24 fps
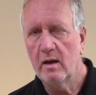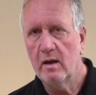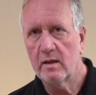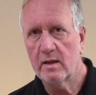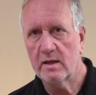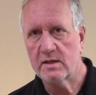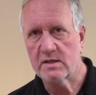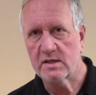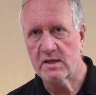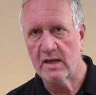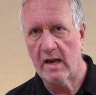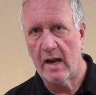
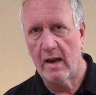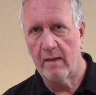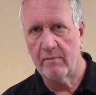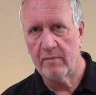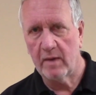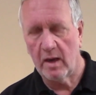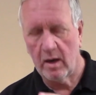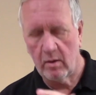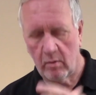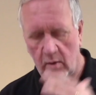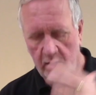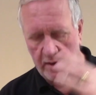there's a gap
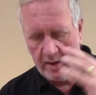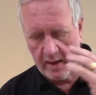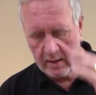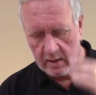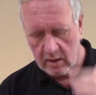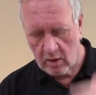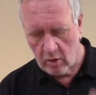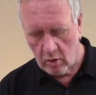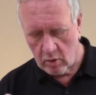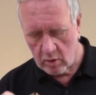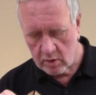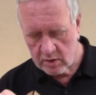there where that
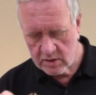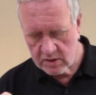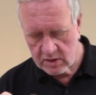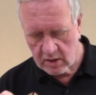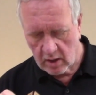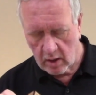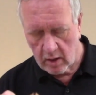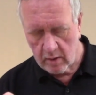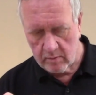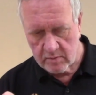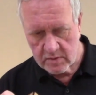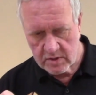
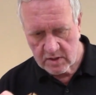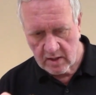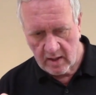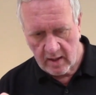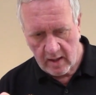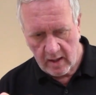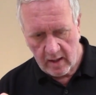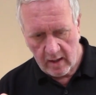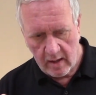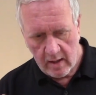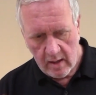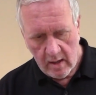coxcomb's
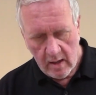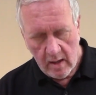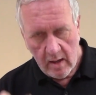there.